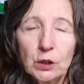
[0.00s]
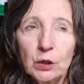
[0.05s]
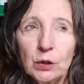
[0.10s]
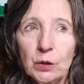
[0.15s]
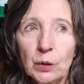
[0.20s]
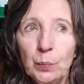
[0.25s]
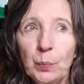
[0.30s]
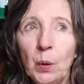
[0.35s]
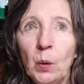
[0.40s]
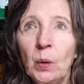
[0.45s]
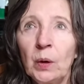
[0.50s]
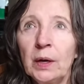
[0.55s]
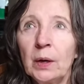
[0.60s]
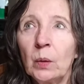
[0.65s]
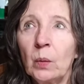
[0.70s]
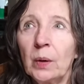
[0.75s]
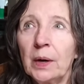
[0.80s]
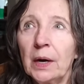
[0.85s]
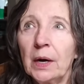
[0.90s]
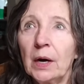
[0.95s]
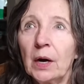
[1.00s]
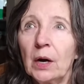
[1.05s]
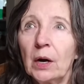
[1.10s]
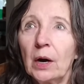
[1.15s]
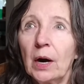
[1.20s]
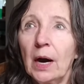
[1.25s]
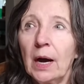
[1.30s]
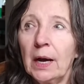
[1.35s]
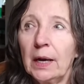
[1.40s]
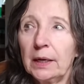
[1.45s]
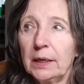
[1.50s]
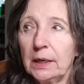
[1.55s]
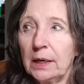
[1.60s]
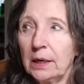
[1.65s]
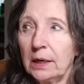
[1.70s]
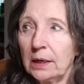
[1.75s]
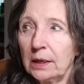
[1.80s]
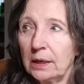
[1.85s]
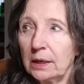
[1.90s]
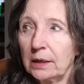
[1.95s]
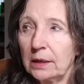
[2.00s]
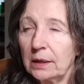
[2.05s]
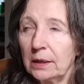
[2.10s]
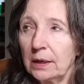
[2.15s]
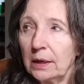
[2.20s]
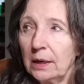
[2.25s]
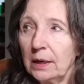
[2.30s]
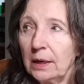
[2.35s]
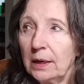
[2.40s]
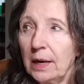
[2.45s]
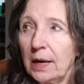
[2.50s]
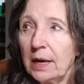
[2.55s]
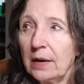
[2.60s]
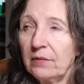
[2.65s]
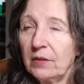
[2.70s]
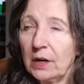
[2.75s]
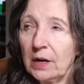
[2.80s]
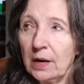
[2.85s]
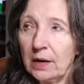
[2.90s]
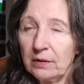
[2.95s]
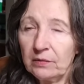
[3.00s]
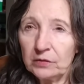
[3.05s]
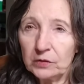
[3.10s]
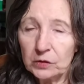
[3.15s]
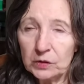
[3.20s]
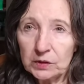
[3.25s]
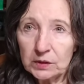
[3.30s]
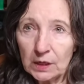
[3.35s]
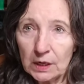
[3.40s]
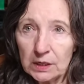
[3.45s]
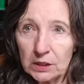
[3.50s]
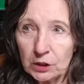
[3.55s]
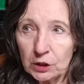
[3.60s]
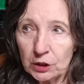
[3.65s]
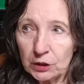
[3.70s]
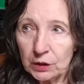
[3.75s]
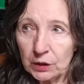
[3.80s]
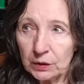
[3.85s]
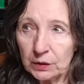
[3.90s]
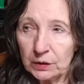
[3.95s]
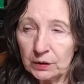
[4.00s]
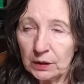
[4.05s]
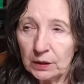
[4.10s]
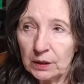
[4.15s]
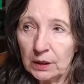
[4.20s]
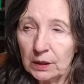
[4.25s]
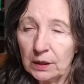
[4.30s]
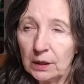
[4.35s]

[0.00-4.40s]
to the point where I can't have a conversation,